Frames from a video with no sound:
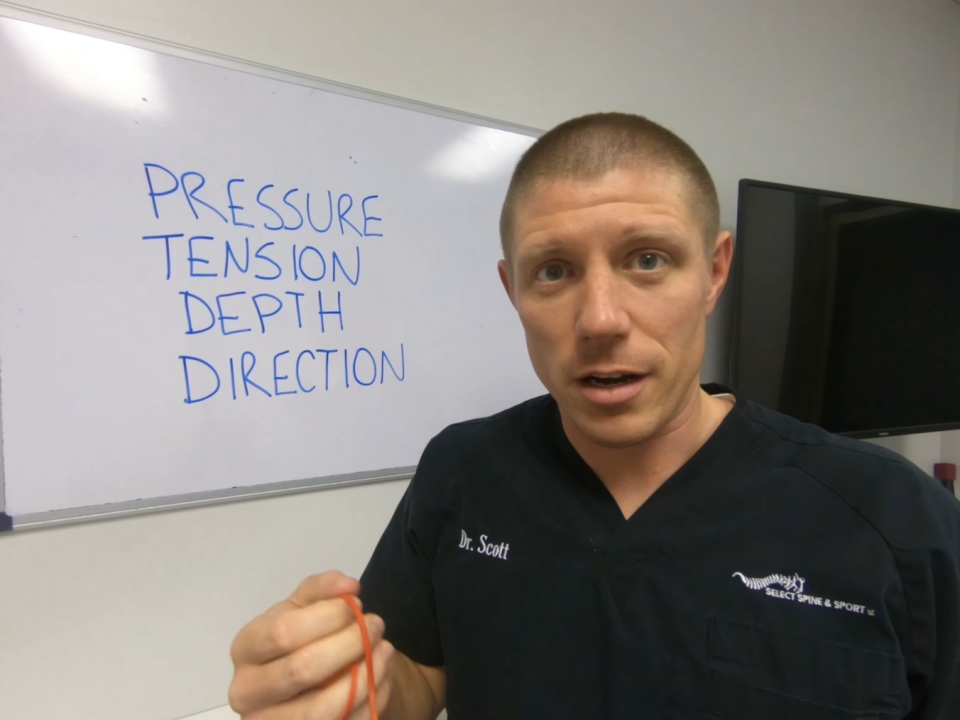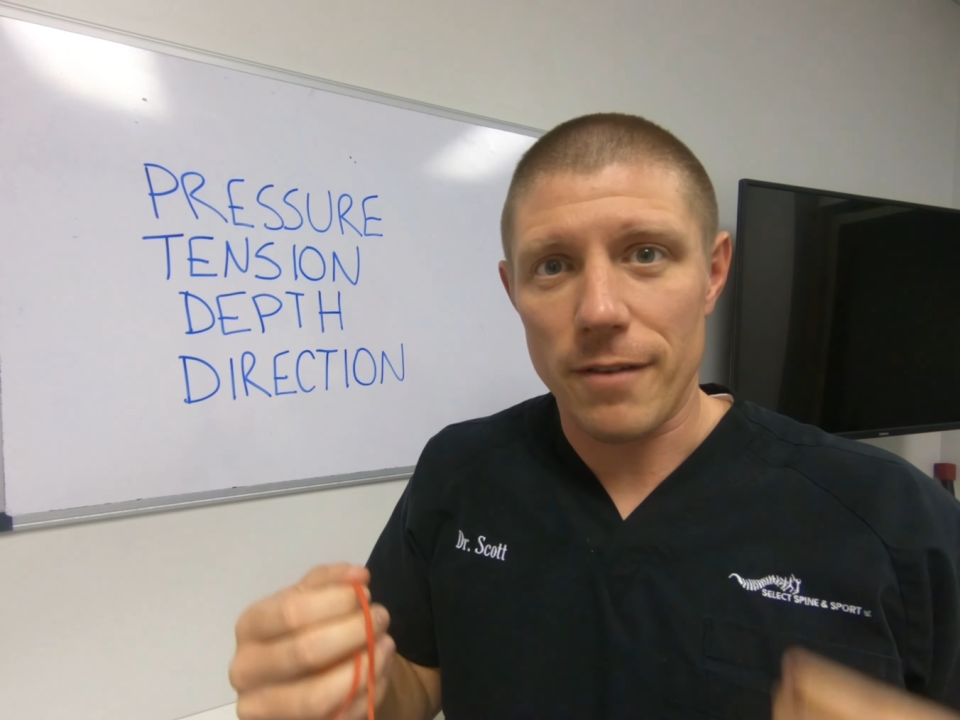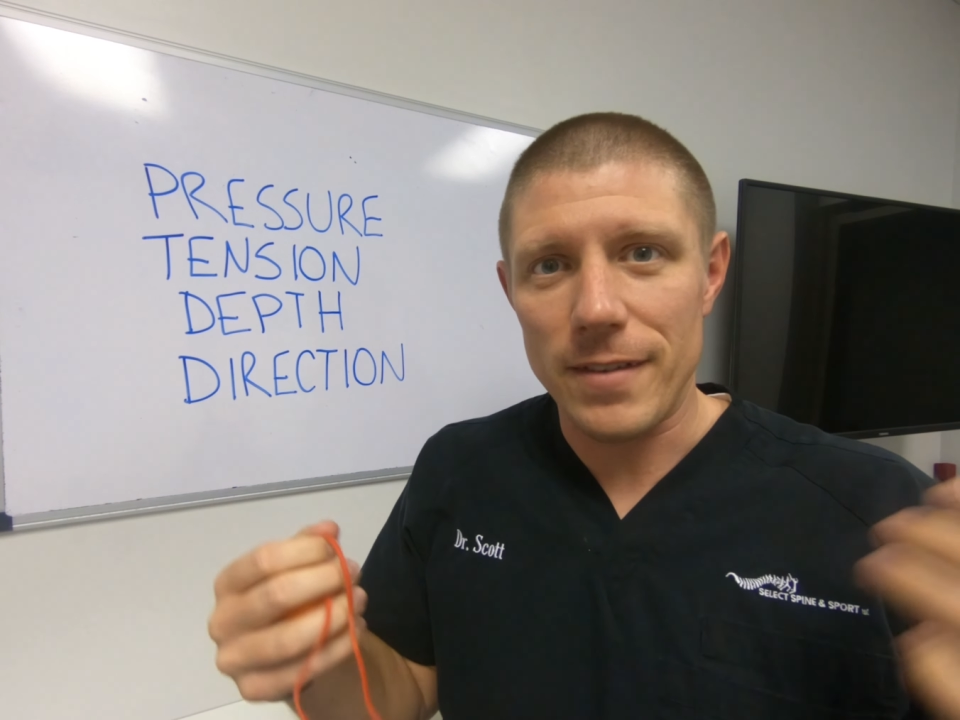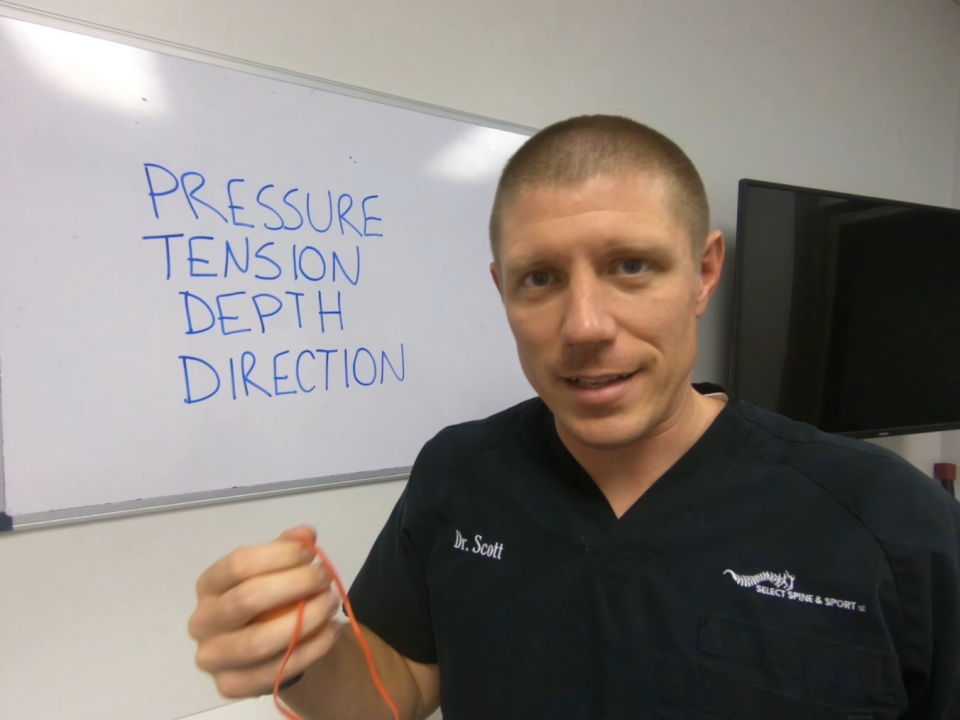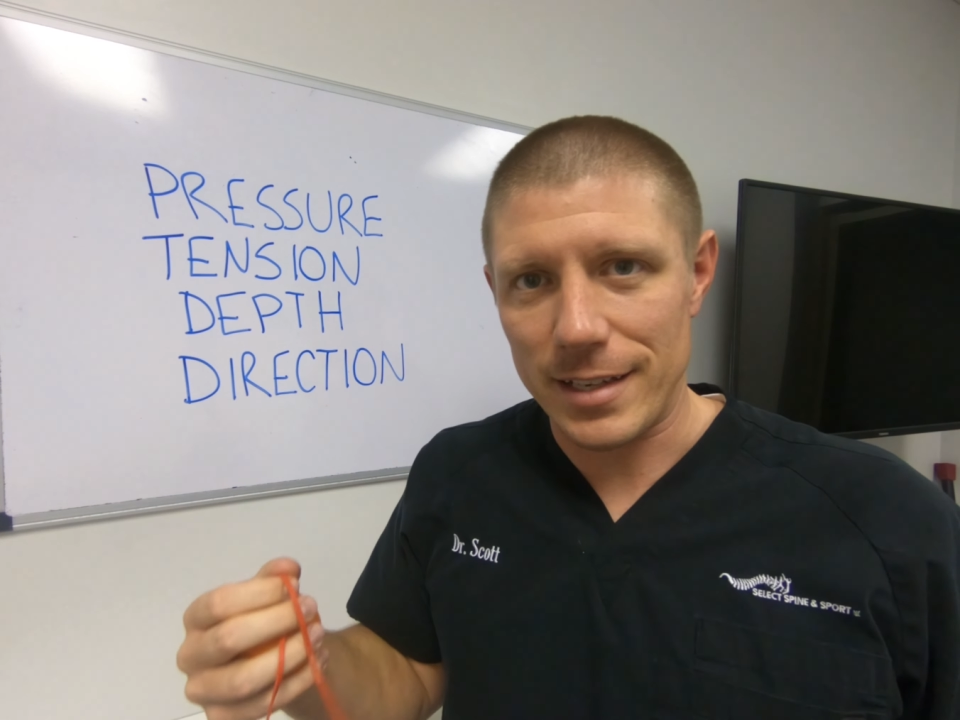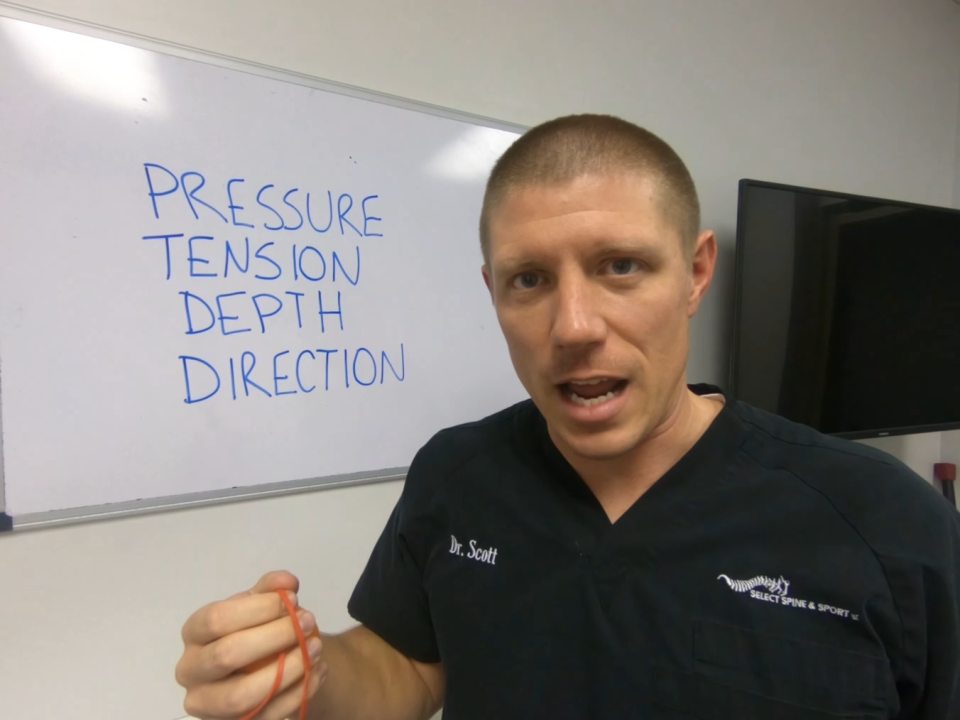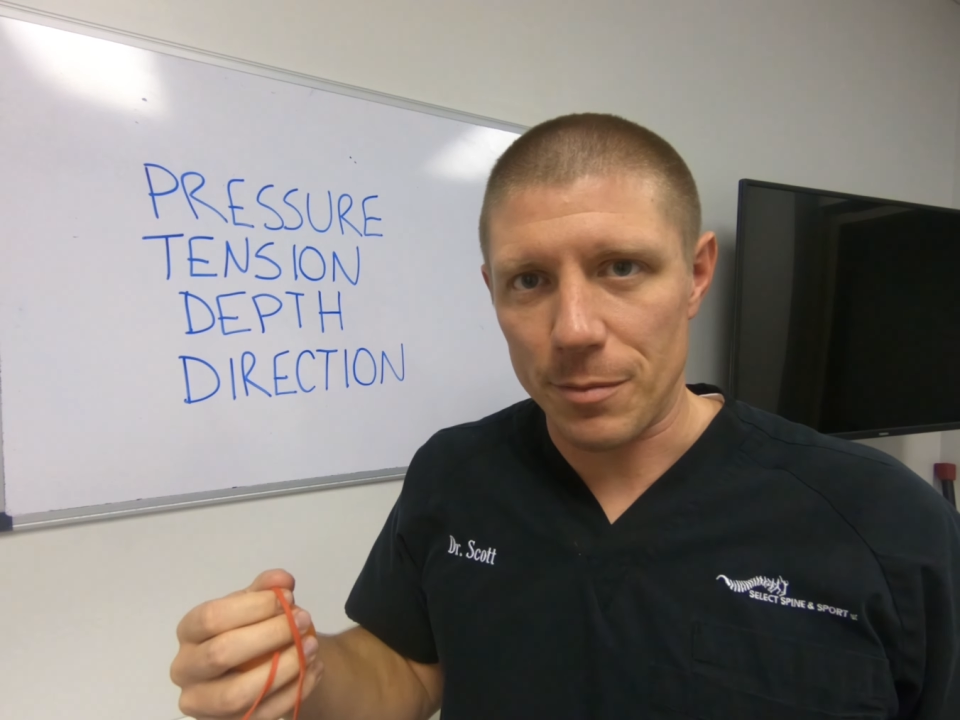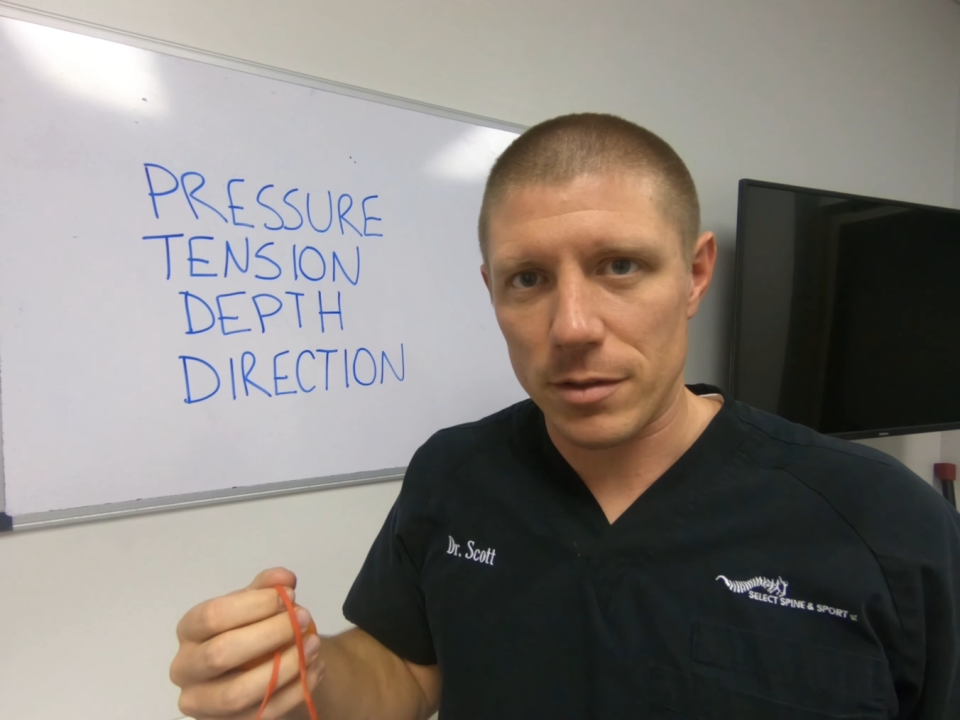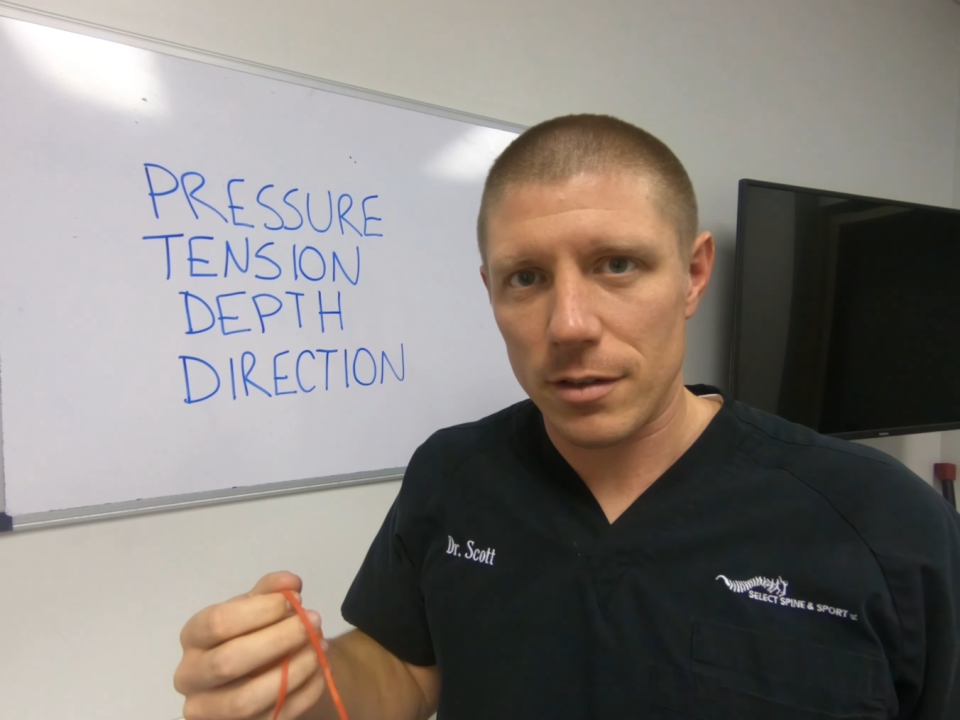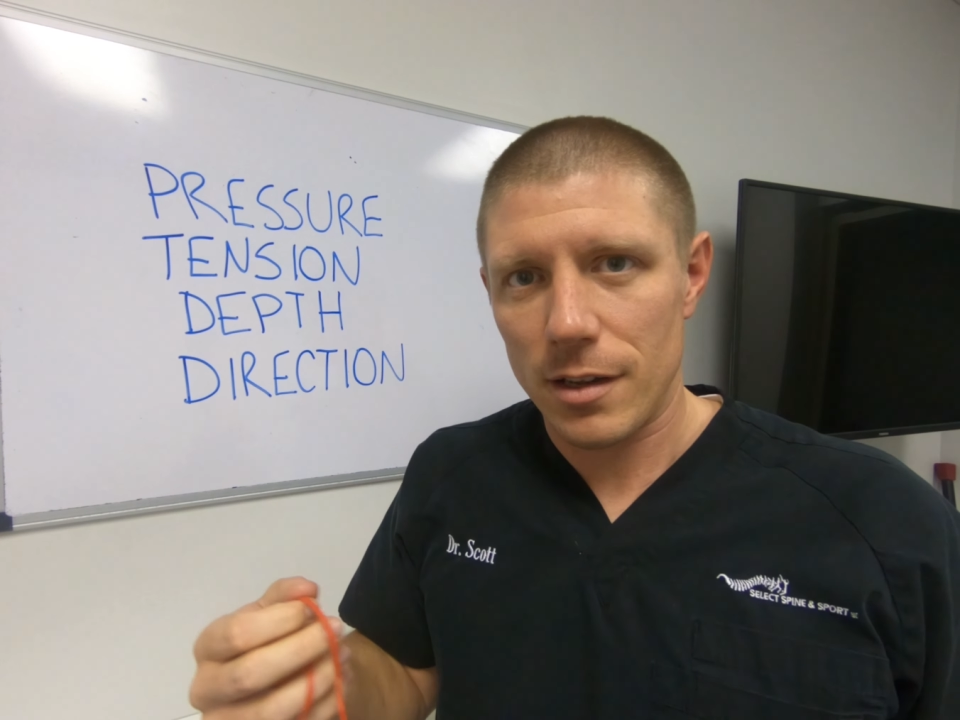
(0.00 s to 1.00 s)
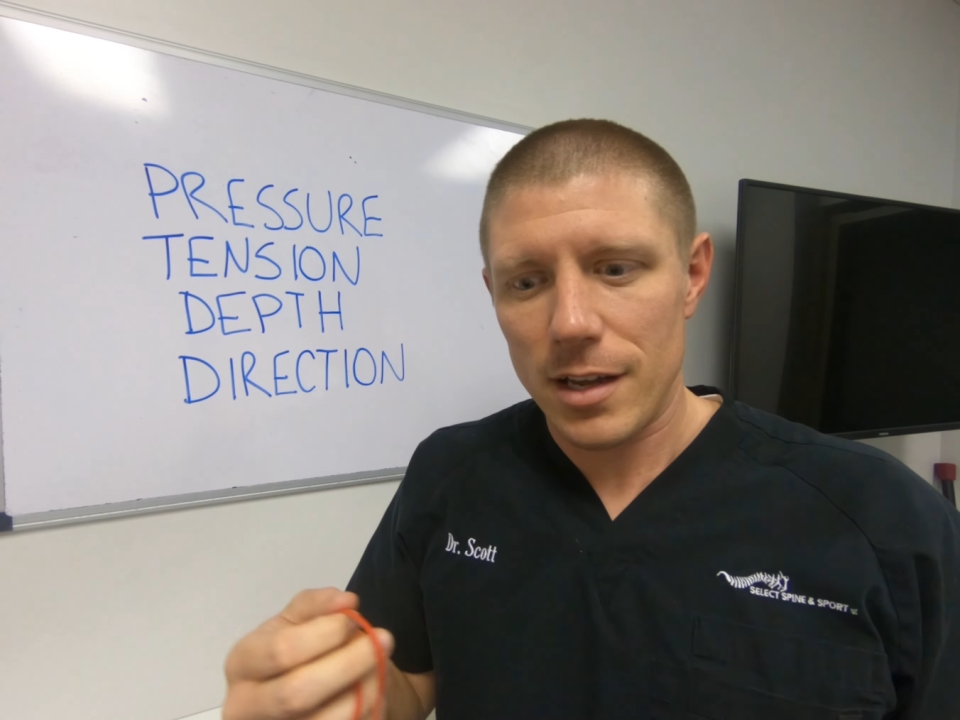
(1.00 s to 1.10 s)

enough, it snaps.